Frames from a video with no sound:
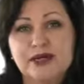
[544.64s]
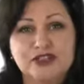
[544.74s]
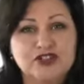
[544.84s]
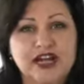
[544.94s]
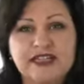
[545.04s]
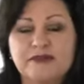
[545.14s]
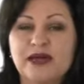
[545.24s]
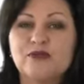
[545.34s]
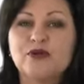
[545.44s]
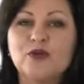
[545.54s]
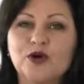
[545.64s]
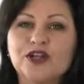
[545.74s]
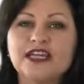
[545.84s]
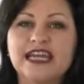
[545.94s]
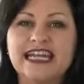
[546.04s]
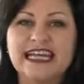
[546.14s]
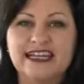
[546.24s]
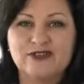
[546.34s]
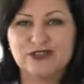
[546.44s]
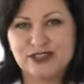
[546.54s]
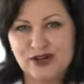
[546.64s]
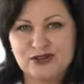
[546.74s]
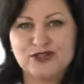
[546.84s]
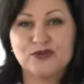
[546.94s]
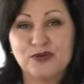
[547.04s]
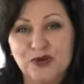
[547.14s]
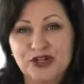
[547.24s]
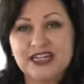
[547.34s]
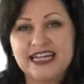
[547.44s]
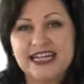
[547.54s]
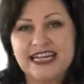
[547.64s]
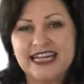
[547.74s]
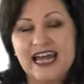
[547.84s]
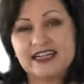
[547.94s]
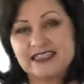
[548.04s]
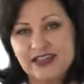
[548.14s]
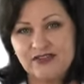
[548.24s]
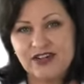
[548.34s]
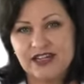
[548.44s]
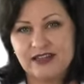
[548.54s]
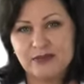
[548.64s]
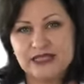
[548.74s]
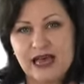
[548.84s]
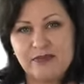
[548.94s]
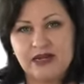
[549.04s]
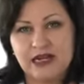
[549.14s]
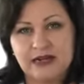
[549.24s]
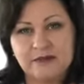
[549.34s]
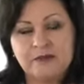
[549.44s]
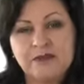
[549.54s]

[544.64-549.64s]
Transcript: and we weren't getting any results, or we weren't getting any activity that was happening.